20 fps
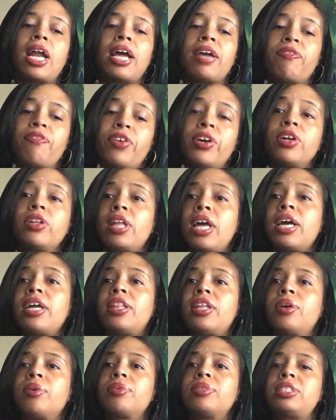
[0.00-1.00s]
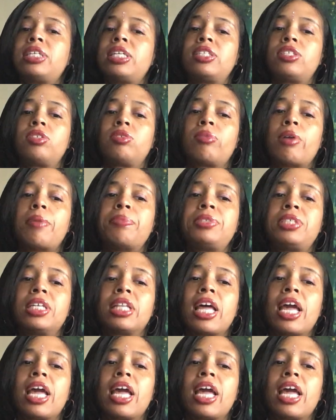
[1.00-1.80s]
I feel like there was interruption.